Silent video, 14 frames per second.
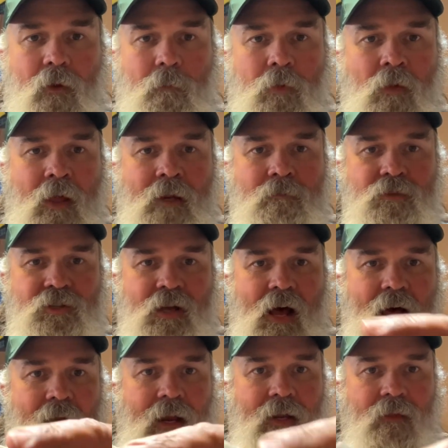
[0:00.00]
plenum
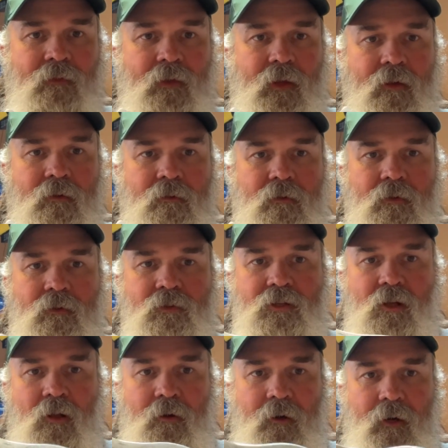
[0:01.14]
side and the
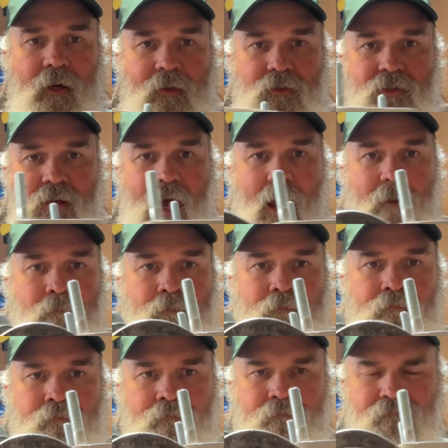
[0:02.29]
cylinder head side.
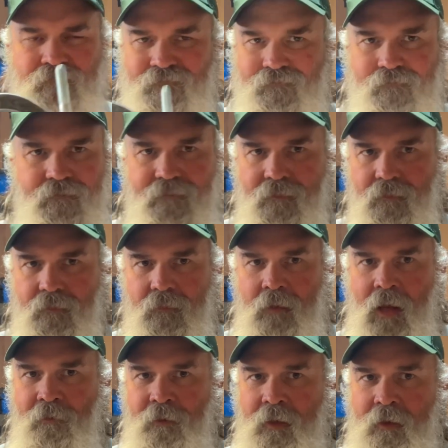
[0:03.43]

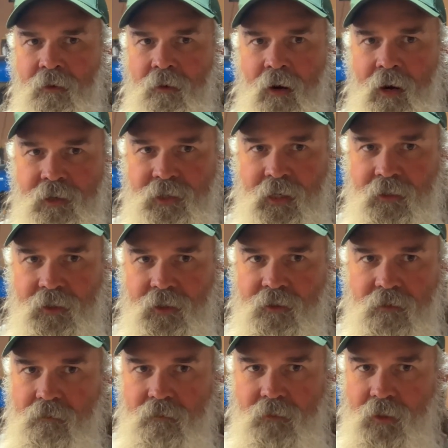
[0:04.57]
Nothing crazy, just
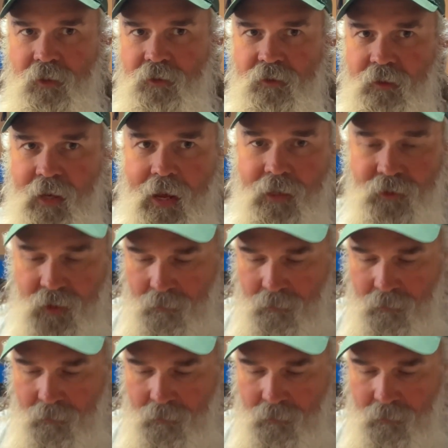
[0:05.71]
gasket